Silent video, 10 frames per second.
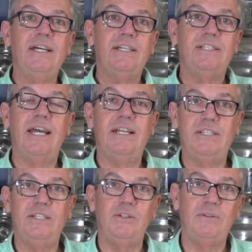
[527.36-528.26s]

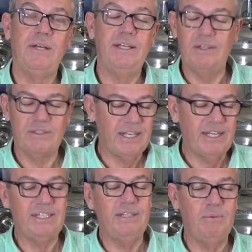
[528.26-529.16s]
stainless steel, not
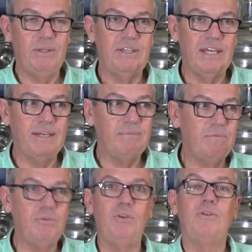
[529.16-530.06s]
stainless steel, with
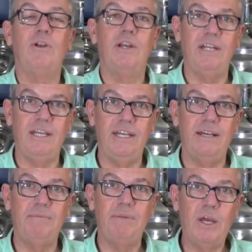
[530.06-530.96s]
food quality
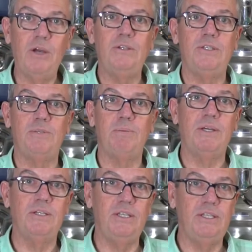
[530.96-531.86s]
hoses,
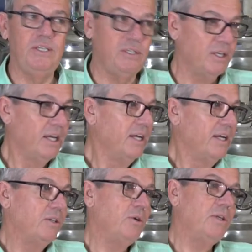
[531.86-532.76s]
because this is,
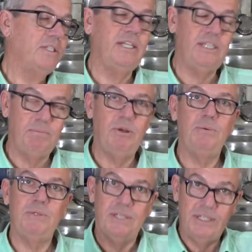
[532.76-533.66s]
to all intents and
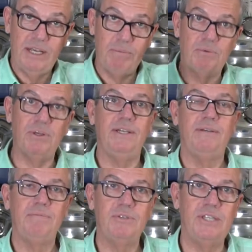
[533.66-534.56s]
purposes, a temporary
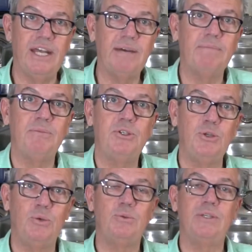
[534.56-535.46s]
setup
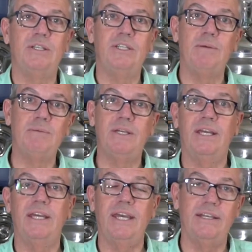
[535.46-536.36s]
until such time as I
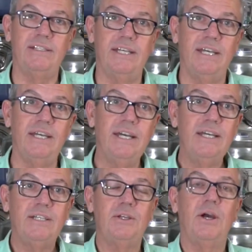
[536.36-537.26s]
can get to
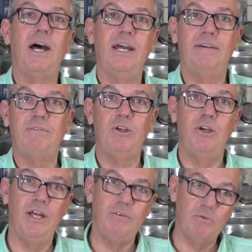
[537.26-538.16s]
a high enough
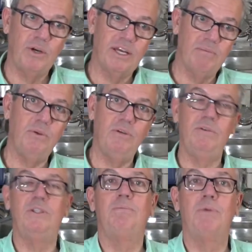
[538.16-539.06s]
turnover where I can move
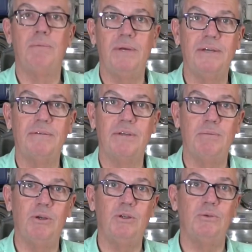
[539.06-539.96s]
into proper
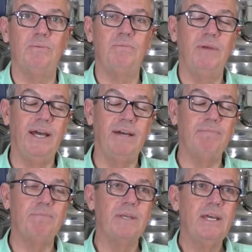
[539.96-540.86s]
commercial
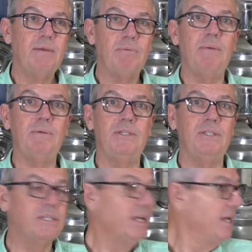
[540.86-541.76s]
premises.